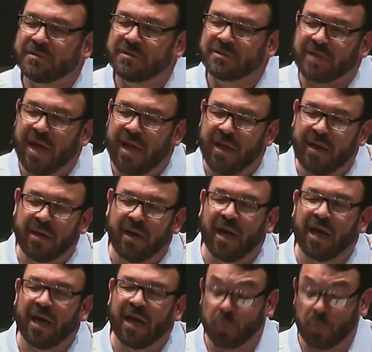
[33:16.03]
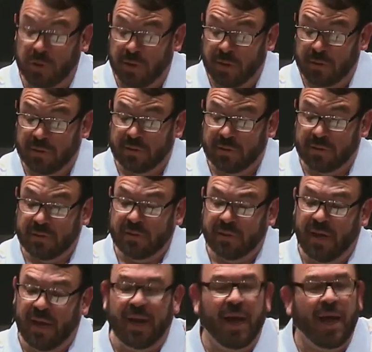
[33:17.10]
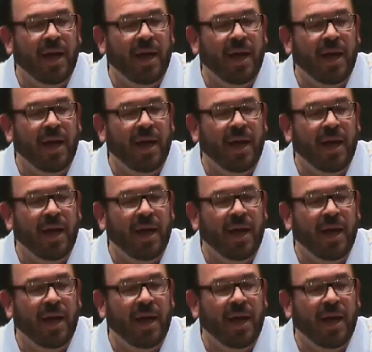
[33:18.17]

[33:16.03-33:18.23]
staying in God's will and